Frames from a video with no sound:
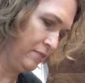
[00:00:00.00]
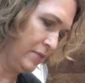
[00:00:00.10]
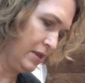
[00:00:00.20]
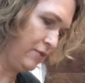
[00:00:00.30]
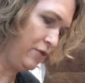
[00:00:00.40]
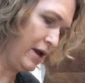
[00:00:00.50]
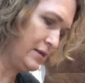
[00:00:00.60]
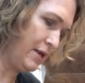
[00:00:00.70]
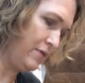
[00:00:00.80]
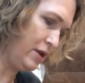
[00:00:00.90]
And if you guys
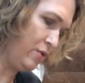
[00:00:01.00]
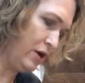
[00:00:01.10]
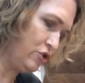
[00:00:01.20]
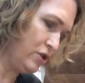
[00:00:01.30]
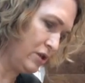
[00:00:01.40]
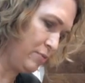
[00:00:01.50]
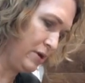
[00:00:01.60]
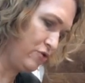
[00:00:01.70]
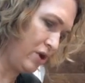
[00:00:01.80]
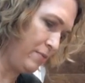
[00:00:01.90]
have any questions,
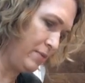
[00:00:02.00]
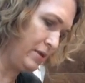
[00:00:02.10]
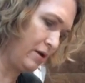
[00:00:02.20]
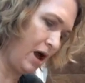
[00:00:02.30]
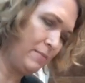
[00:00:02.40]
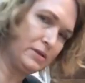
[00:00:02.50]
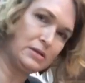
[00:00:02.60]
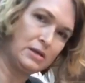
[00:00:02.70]
please drop them in the comments.